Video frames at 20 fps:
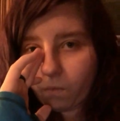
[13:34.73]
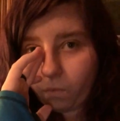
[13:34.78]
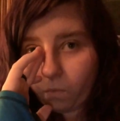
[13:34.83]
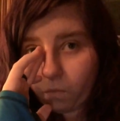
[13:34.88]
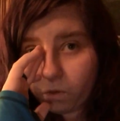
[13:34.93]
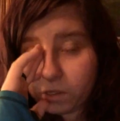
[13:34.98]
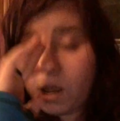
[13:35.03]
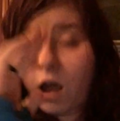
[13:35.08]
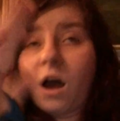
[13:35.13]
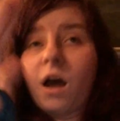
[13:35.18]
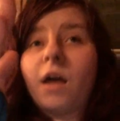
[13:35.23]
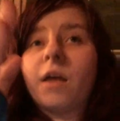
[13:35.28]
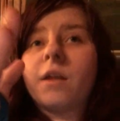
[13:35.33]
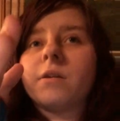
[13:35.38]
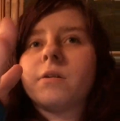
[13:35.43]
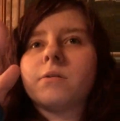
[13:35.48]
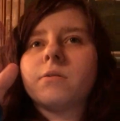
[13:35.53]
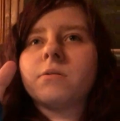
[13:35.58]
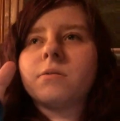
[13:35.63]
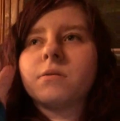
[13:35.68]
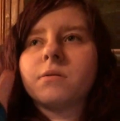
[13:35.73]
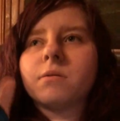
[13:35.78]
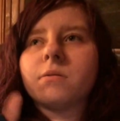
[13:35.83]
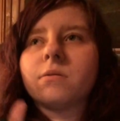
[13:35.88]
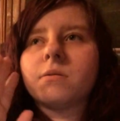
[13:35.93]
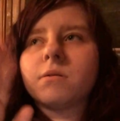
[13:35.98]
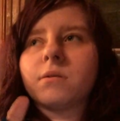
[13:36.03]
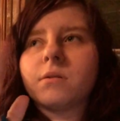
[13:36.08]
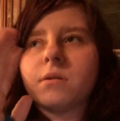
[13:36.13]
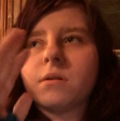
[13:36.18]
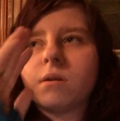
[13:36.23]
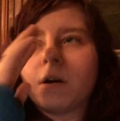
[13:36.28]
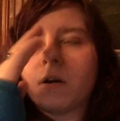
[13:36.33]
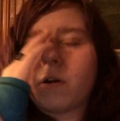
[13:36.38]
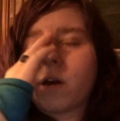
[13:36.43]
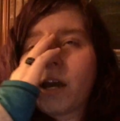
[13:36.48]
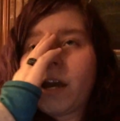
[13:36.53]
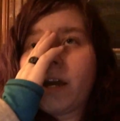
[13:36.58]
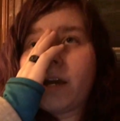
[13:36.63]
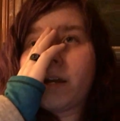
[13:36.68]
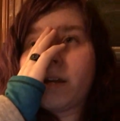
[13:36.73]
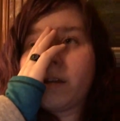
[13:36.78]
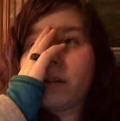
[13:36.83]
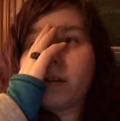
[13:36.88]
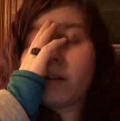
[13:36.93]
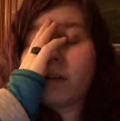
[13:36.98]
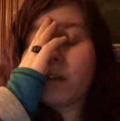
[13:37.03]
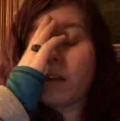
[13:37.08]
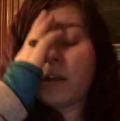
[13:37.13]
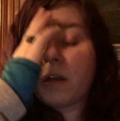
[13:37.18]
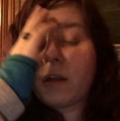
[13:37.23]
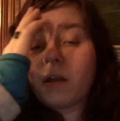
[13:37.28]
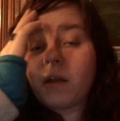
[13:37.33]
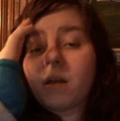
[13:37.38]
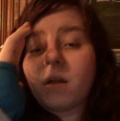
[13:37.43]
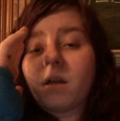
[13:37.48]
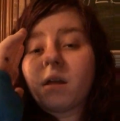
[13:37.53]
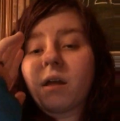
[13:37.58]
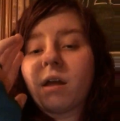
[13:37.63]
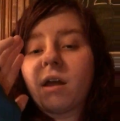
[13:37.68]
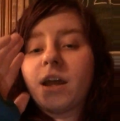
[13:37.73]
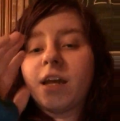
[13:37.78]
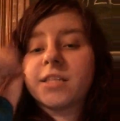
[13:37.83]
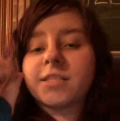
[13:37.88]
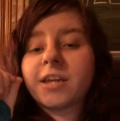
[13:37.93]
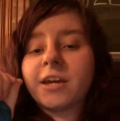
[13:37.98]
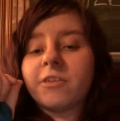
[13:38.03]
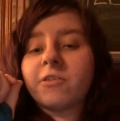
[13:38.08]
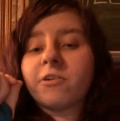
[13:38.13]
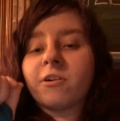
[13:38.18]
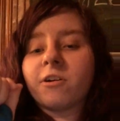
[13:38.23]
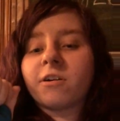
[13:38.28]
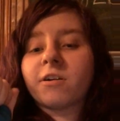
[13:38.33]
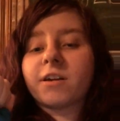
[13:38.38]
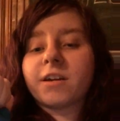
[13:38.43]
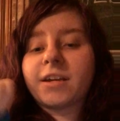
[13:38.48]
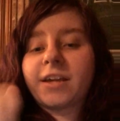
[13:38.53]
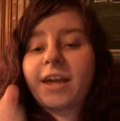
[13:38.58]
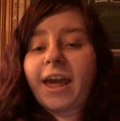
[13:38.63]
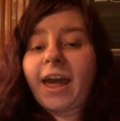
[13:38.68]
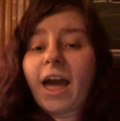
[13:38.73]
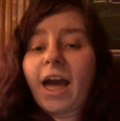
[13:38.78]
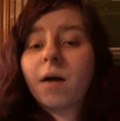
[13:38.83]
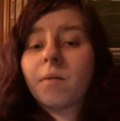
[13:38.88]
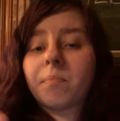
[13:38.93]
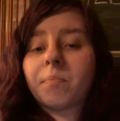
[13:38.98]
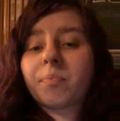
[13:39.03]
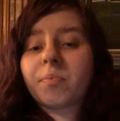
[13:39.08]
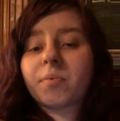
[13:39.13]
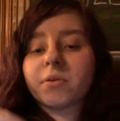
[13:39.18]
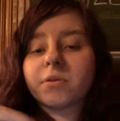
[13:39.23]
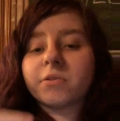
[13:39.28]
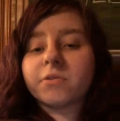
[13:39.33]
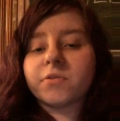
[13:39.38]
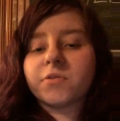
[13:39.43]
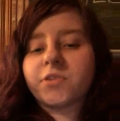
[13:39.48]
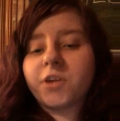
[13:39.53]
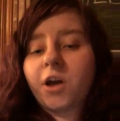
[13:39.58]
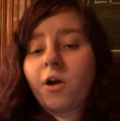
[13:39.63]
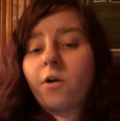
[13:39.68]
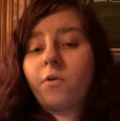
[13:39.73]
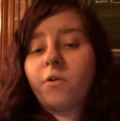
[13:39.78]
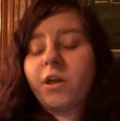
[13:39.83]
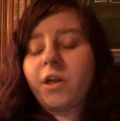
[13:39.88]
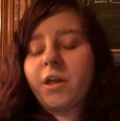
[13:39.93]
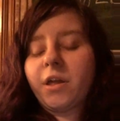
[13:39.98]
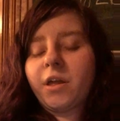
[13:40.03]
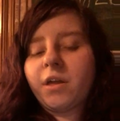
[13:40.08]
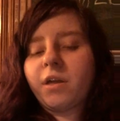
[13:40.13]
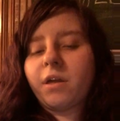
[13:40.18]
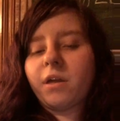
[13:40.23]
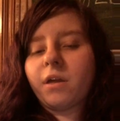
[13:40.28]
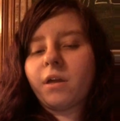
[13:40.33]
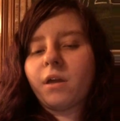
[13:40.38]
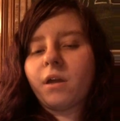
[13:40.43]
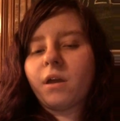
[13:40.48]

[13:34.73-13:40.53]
Well, not, okay, it's either Cap, Tony,